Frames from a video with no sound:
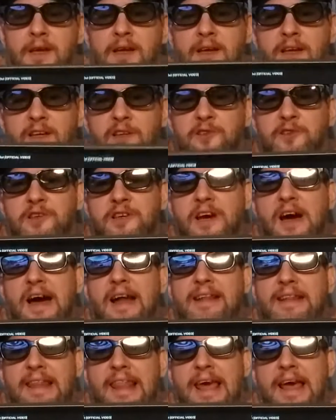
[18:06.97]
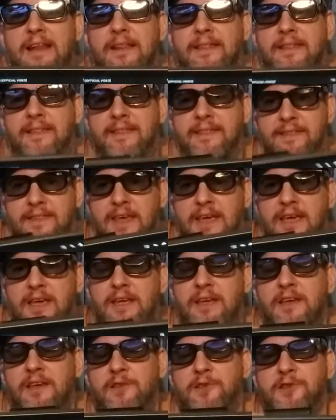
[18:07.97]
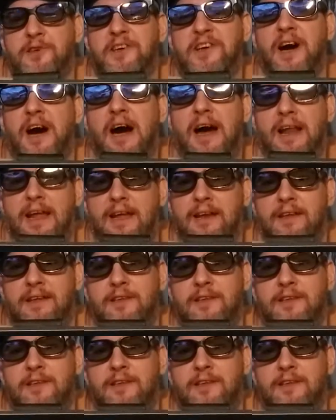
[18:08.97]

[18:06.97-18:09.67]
he's got that thing. He's got it.